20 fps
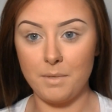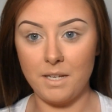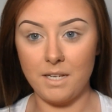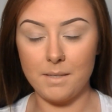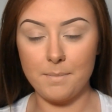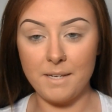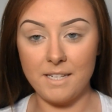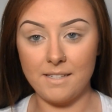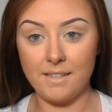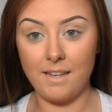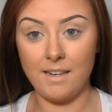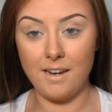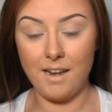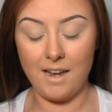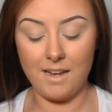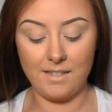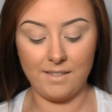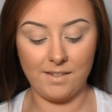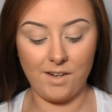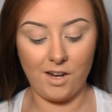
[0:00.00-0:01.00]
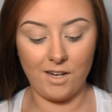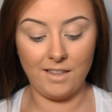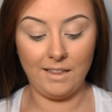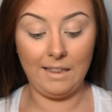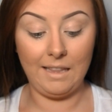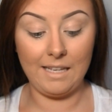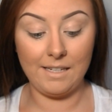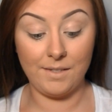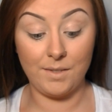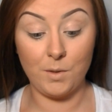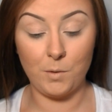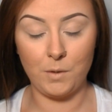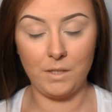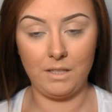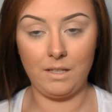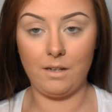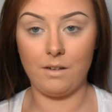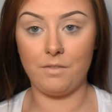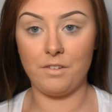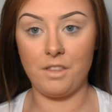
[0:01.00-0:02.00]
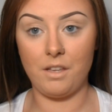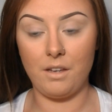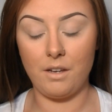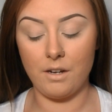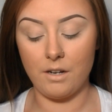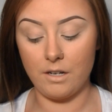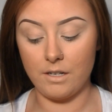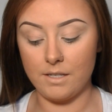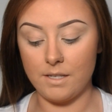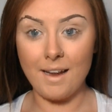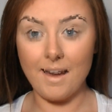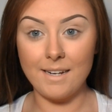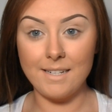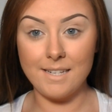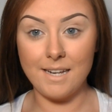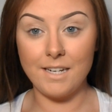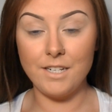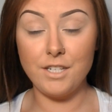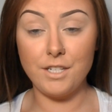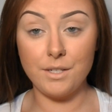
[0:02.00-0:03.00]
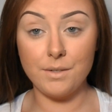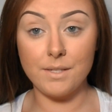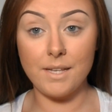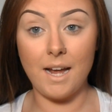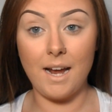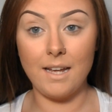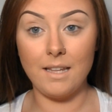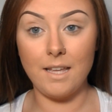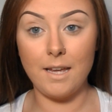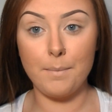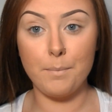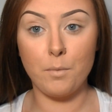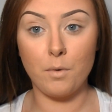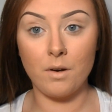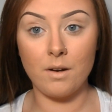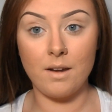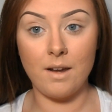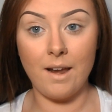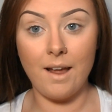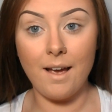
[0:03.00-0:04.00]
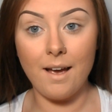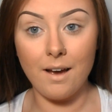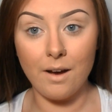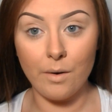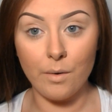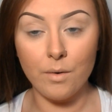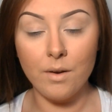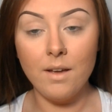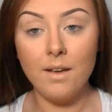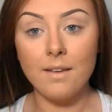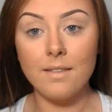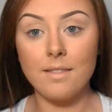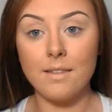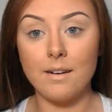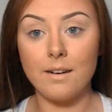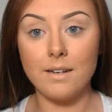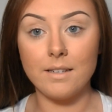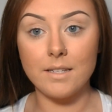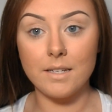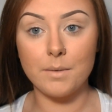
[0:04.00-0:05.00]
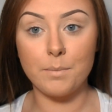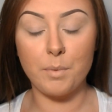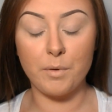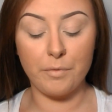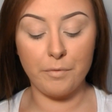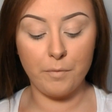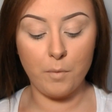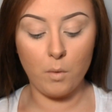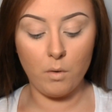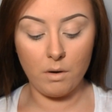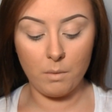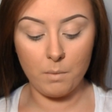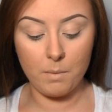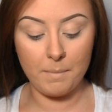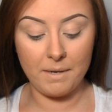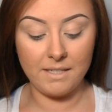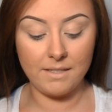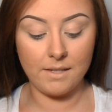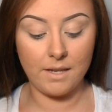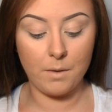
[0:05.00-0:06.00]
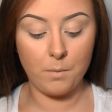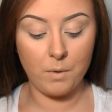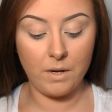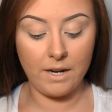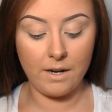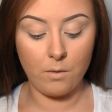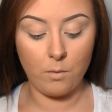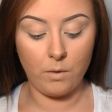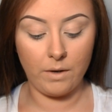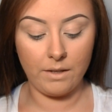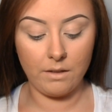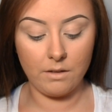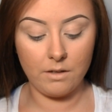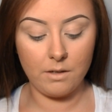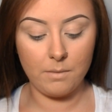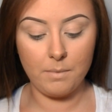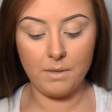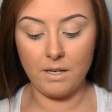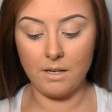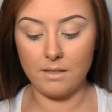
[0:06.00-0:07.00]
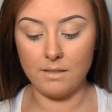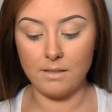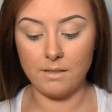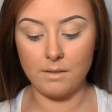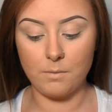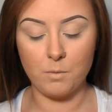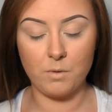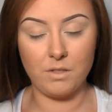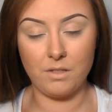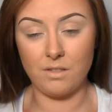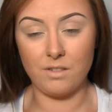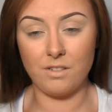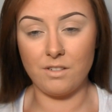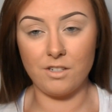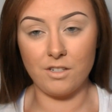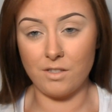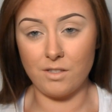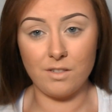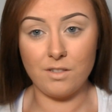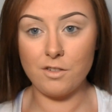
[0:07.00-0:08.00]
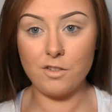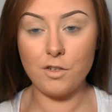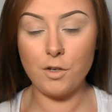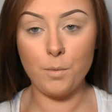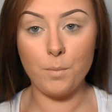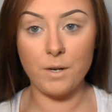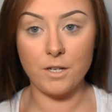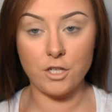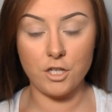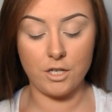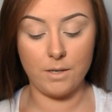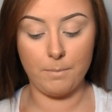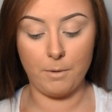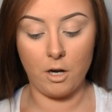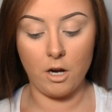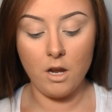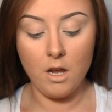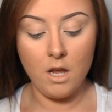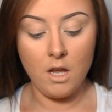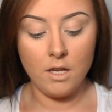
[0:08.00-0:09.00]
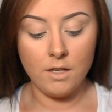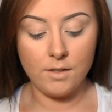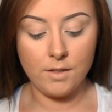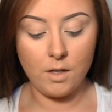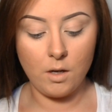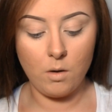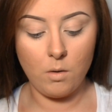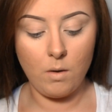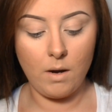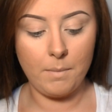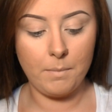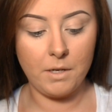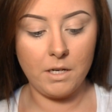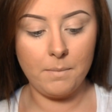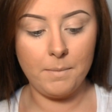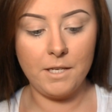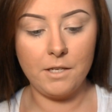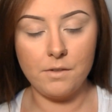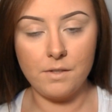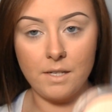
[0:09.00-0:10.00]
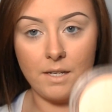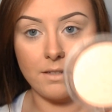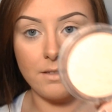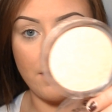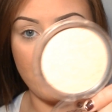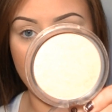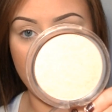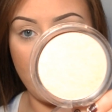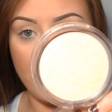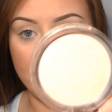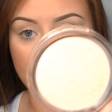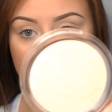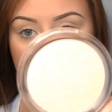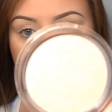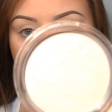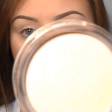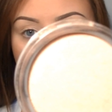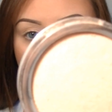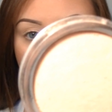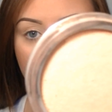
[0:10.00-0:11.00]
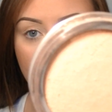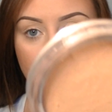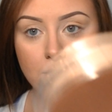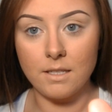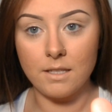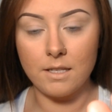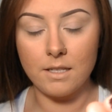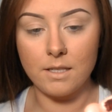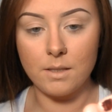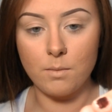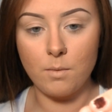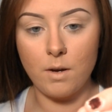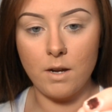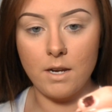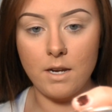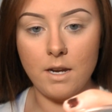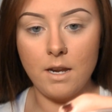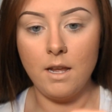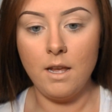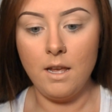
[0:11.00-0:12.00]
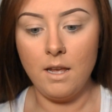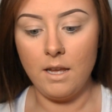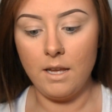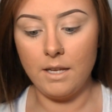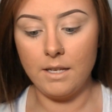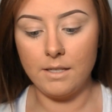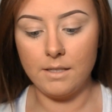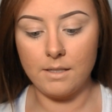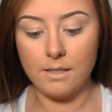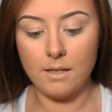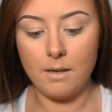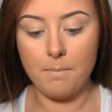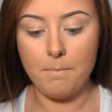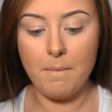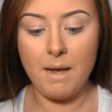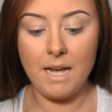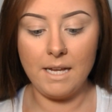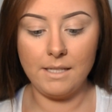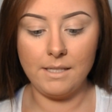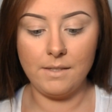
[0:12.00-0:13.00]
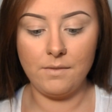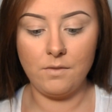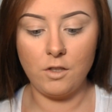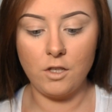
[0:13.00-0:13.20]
Because my skin has gotten less oily over the years, I tend to use a highlight more now than I did before when my skin would get oilier, because it was just too much shimmer. So I'm going to be using another Essence product. This one is a massive